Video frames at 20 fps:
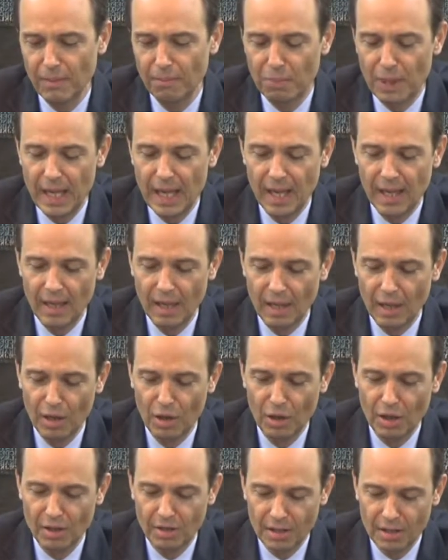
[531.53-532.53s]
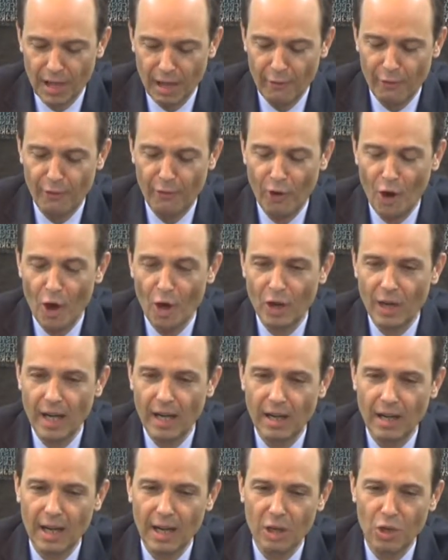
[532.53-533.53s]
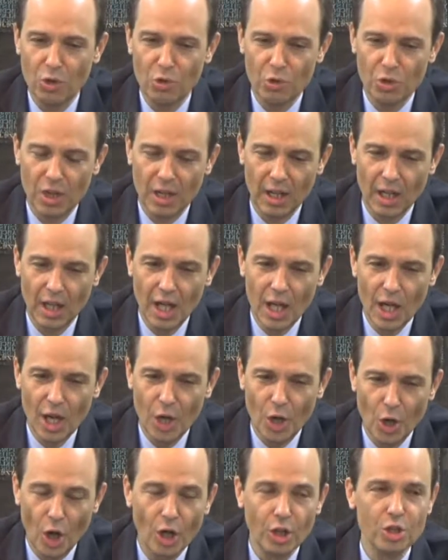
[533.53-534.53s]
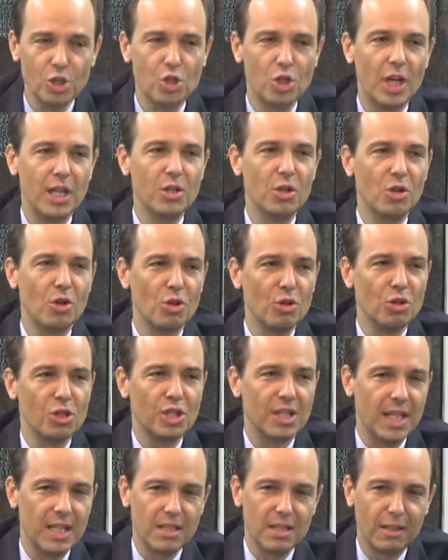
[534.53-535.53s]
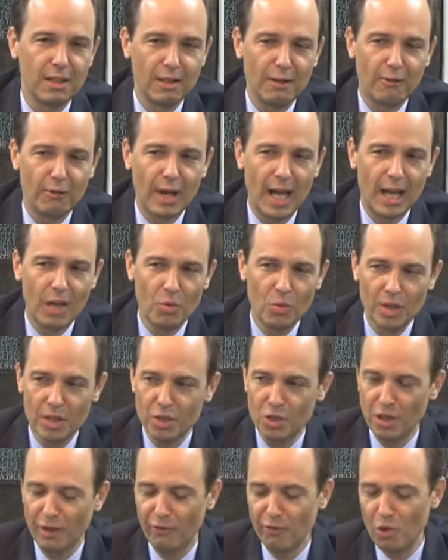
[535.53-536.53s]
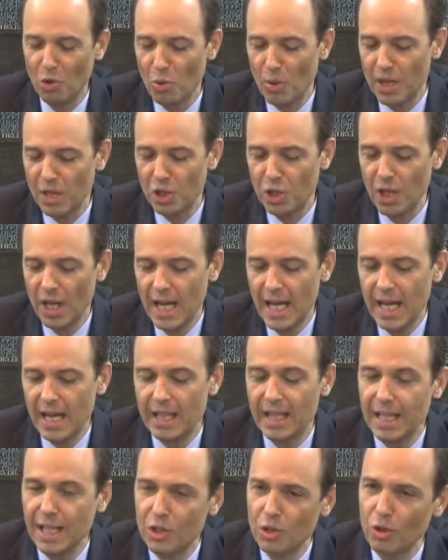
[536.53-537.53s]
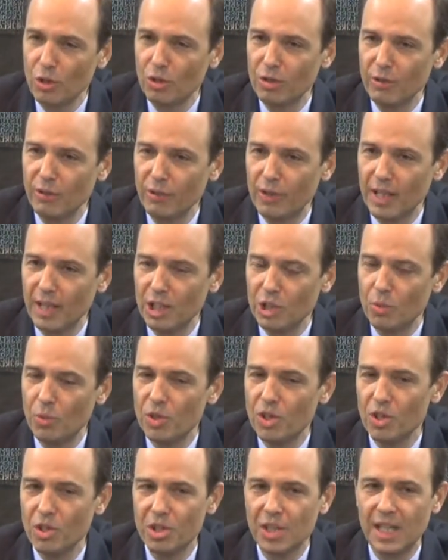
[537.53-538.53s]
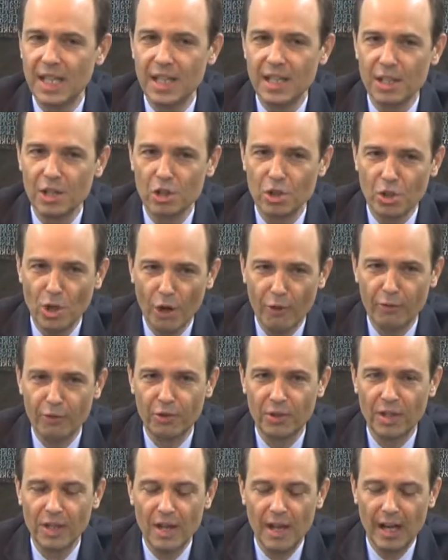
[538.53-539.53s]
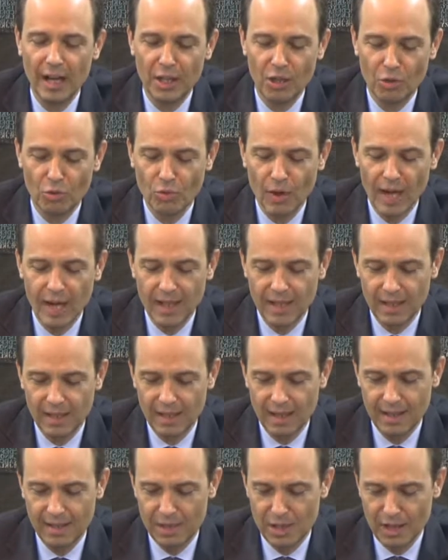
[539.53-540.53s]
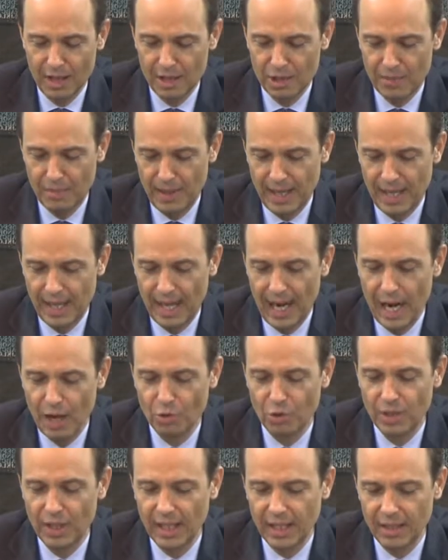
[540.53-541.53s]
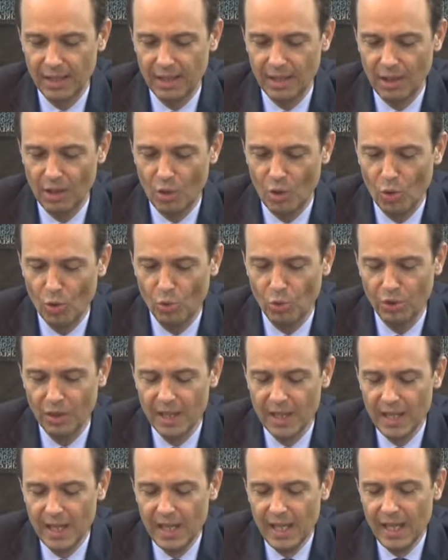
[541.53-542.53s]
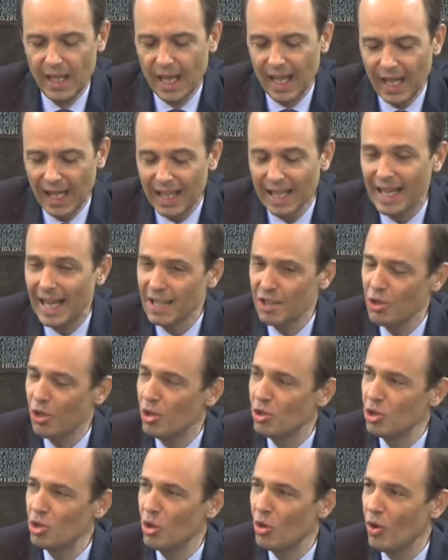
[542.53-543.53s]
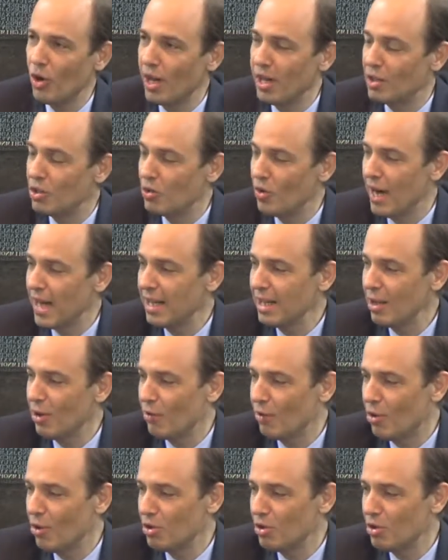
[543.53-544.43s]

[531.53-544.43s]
being tough on and using non-gender sensitive language, if you wish, these sort of things which are seen as soft and derided as being outdated and old. That's also a trend, of